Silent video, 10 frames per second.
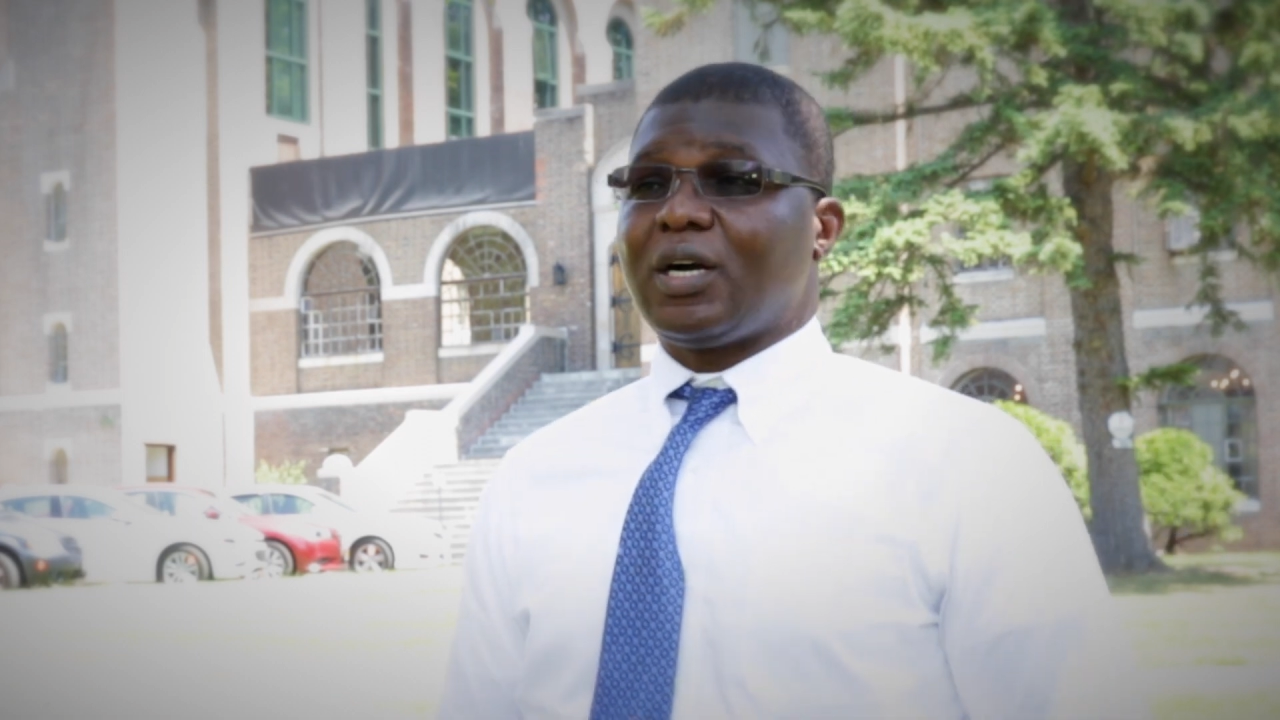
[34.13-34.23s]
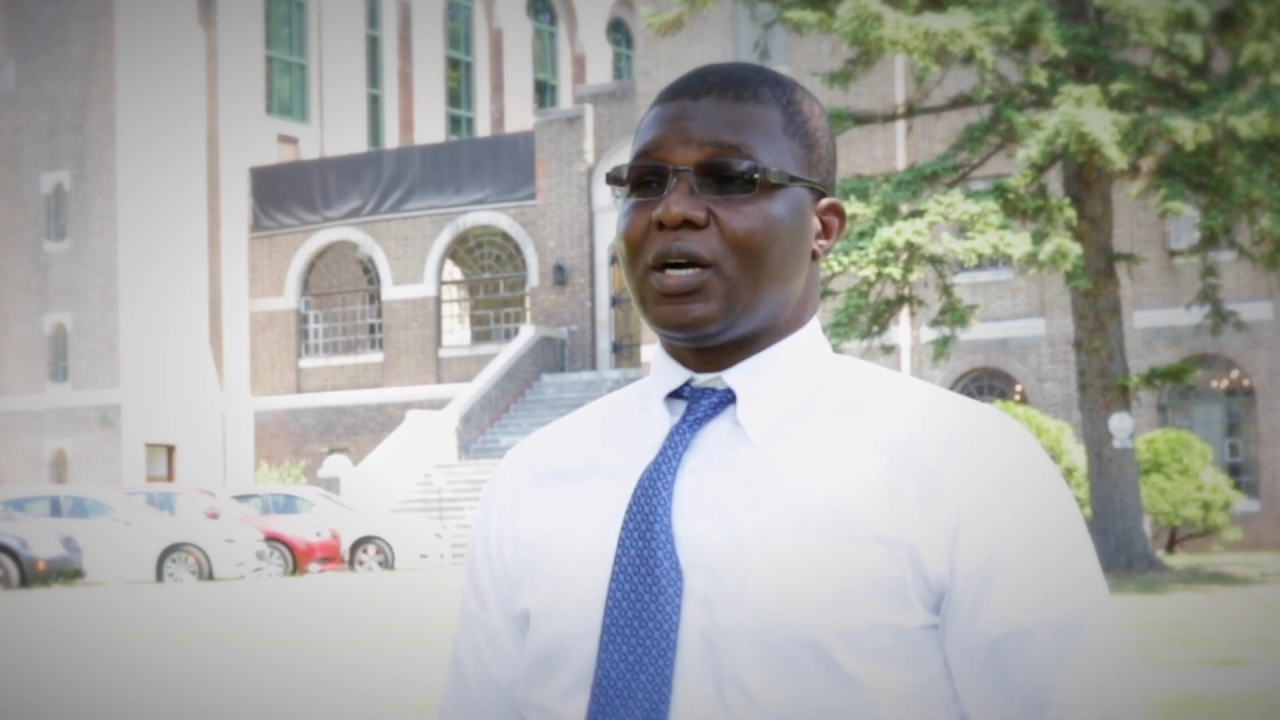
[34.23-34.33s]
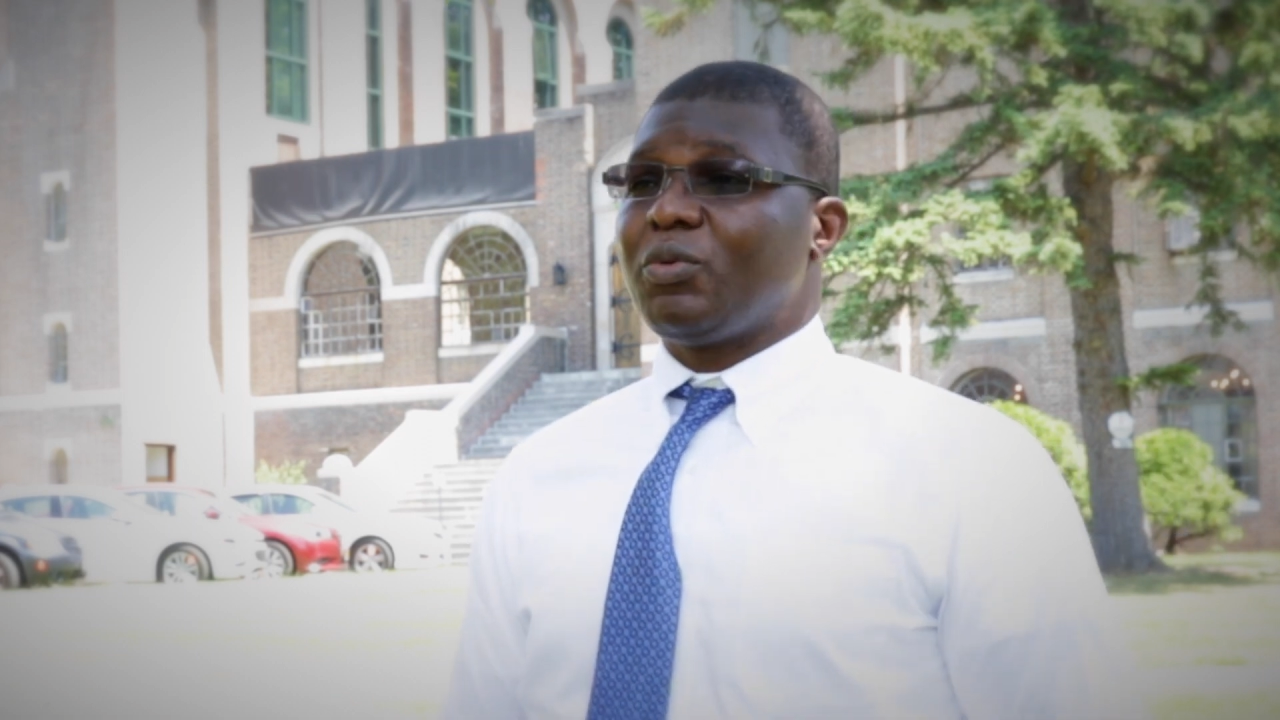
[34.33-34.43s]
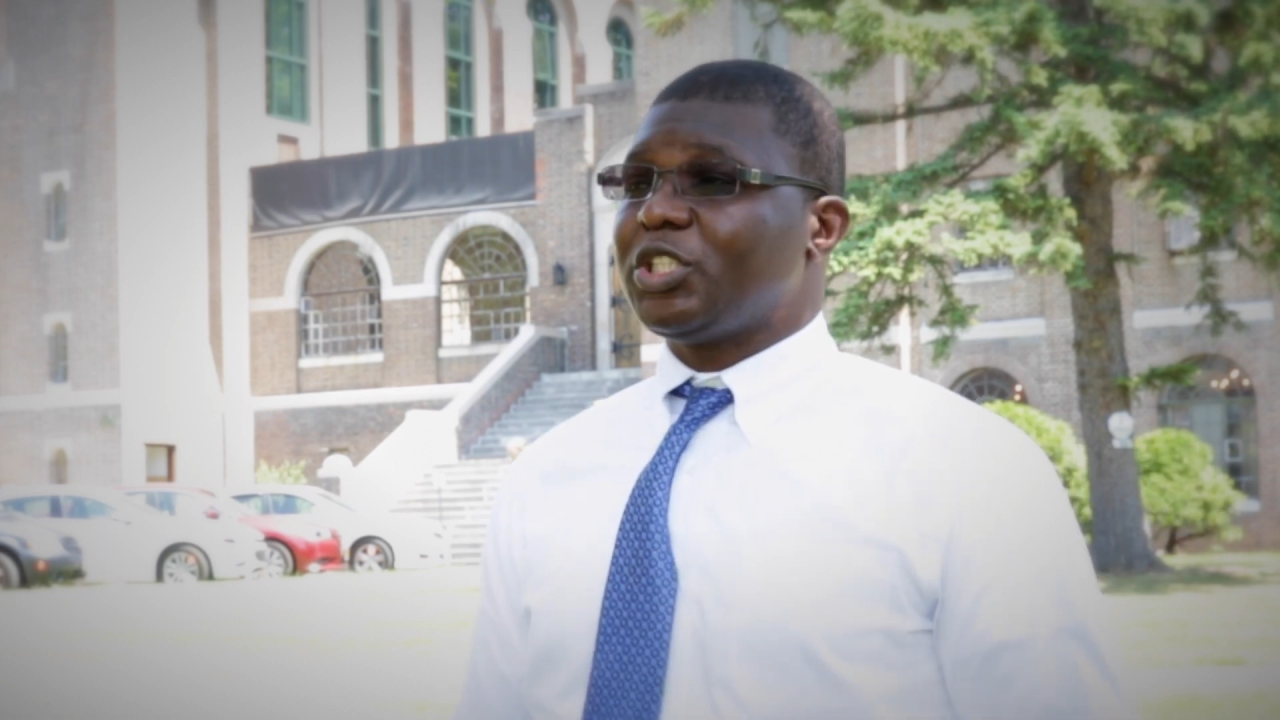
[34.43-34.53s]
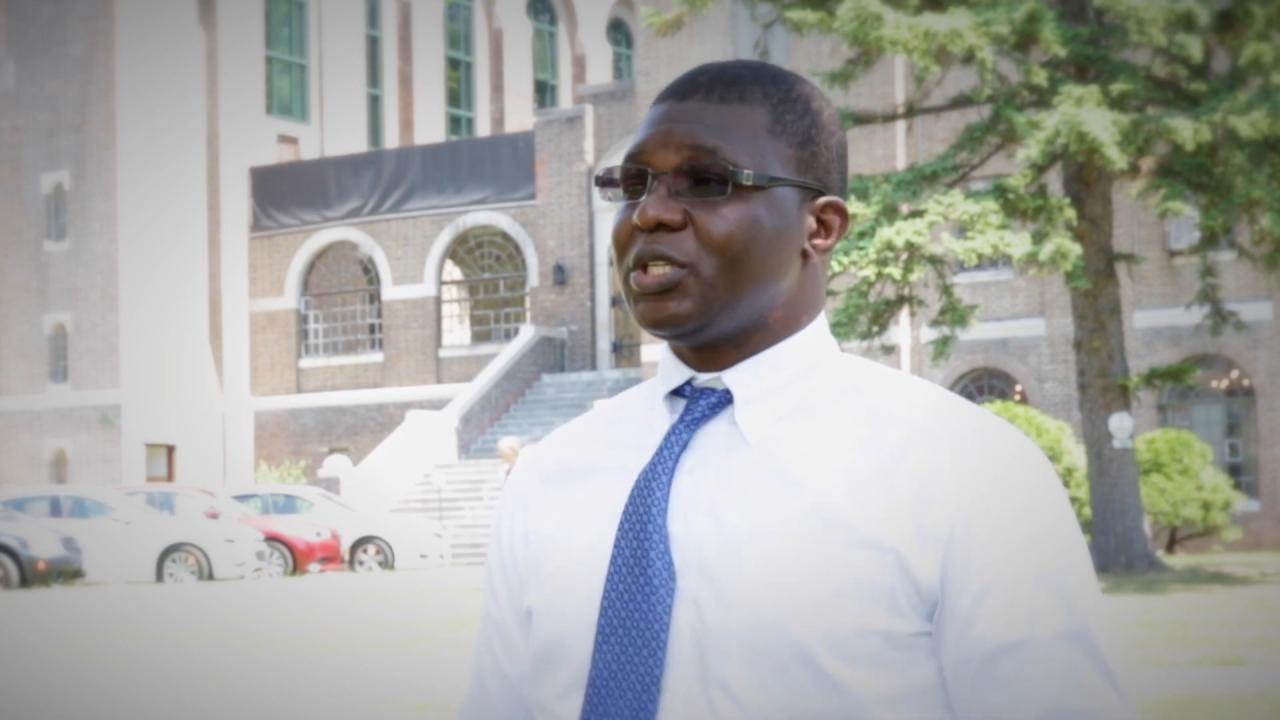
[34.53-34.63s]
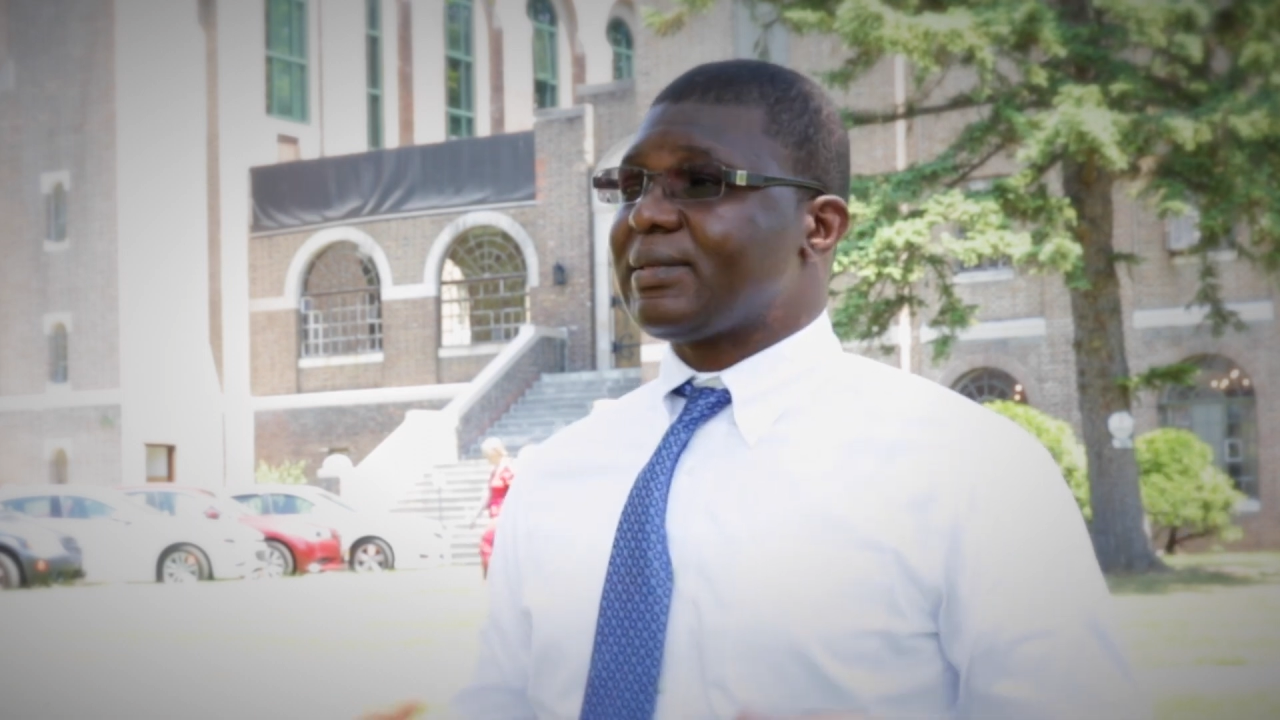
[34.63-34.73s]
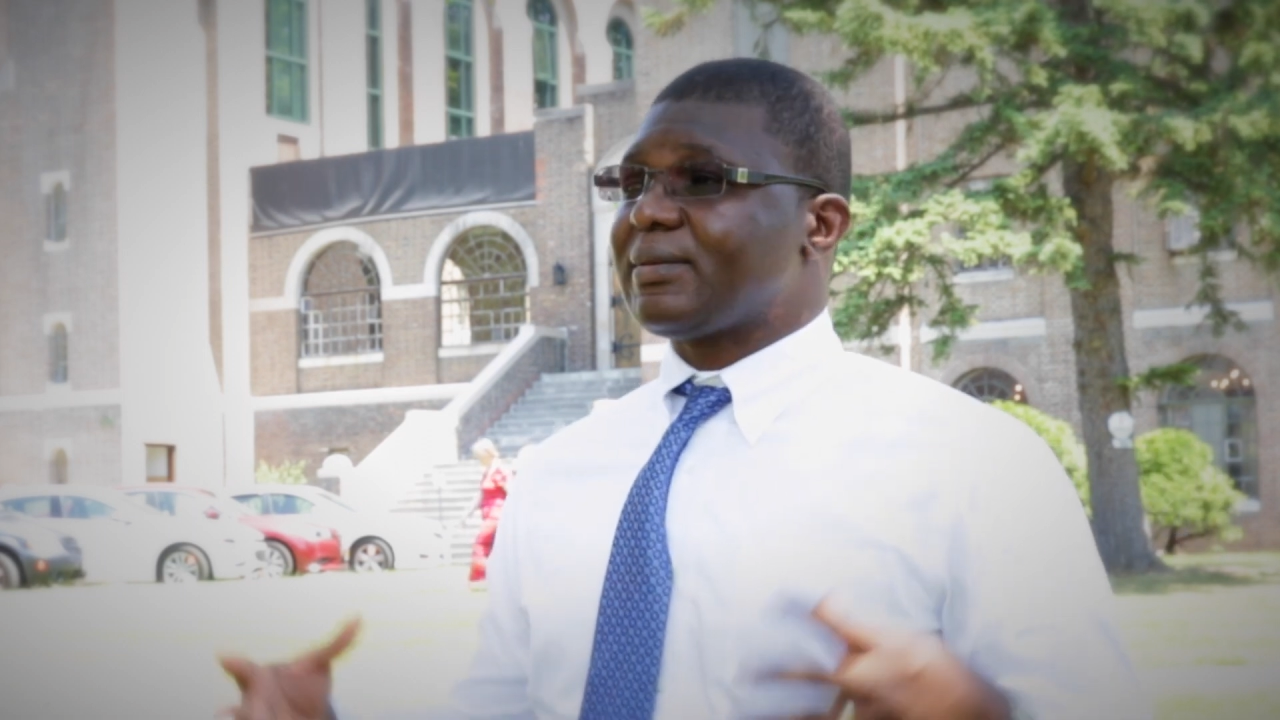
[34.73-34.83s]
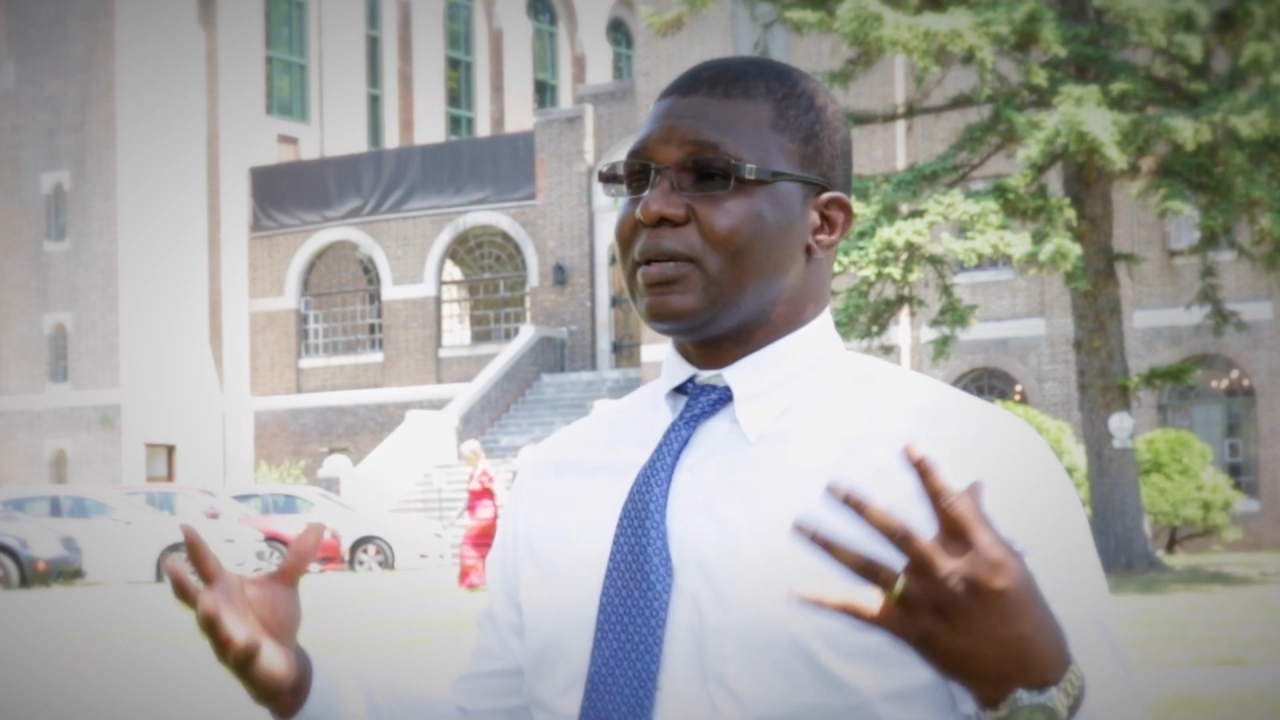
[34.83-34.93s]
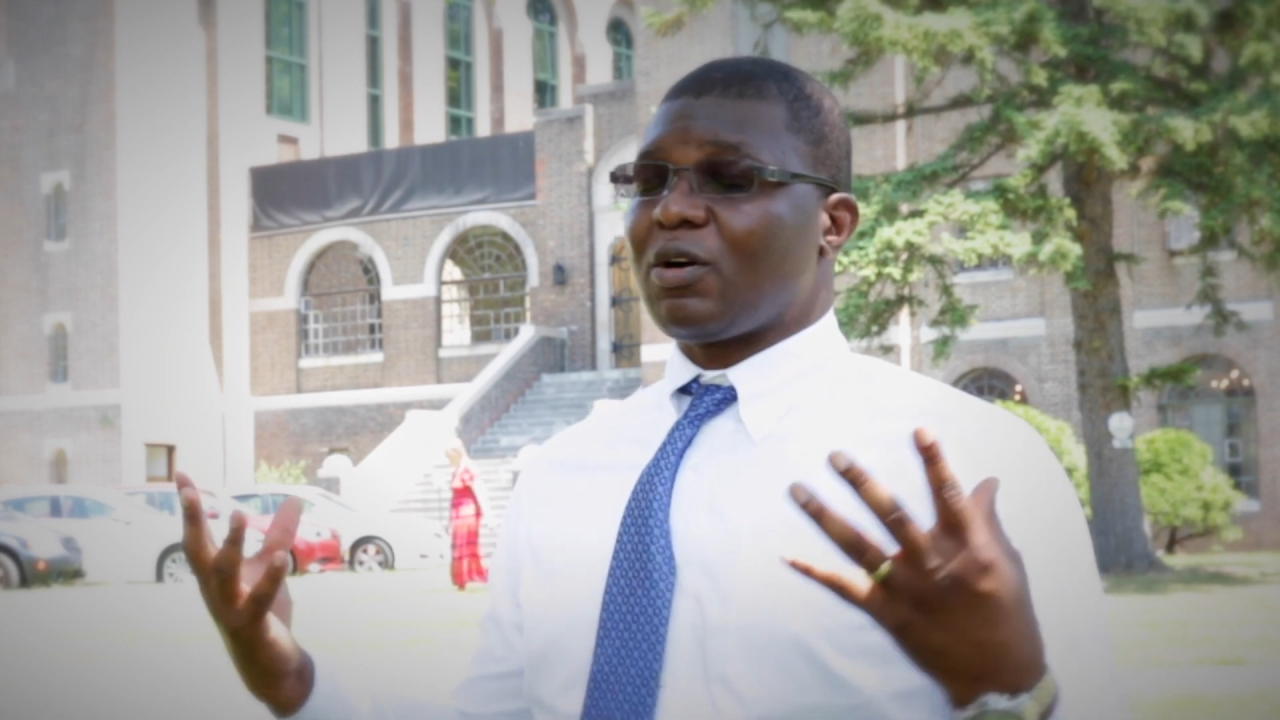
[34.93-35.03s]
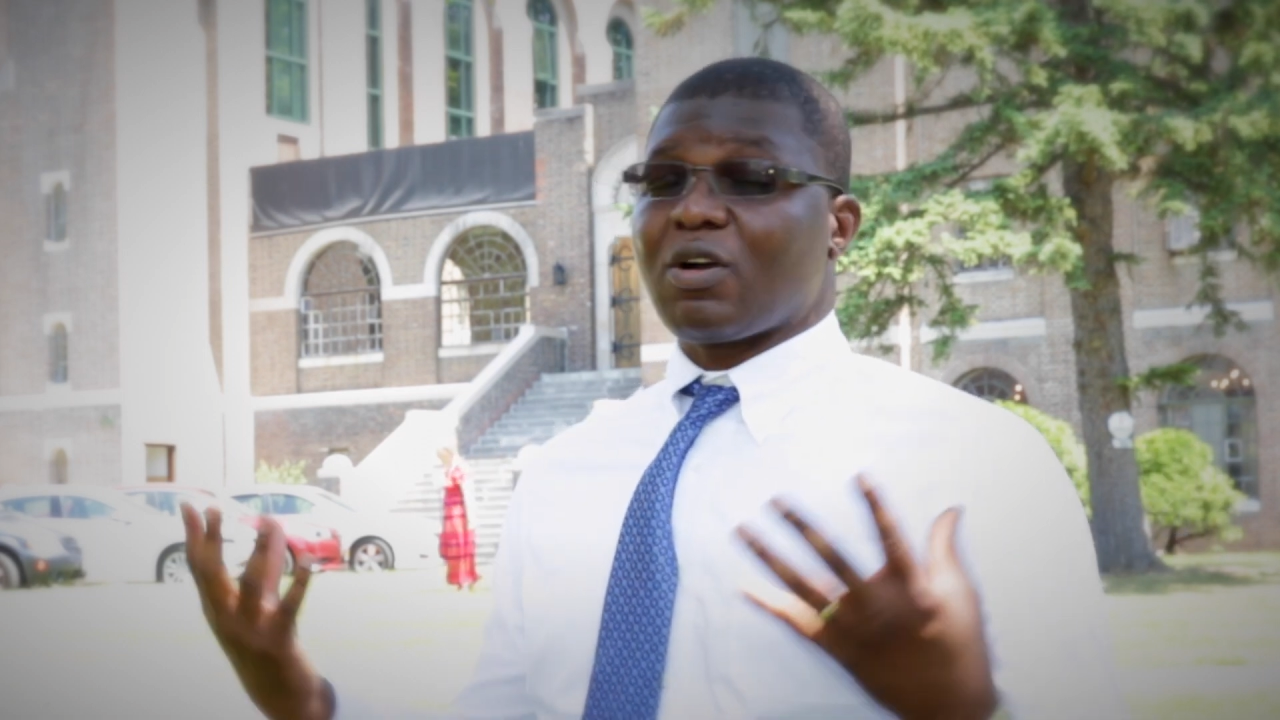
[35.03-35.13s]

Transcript: uh, which is uh,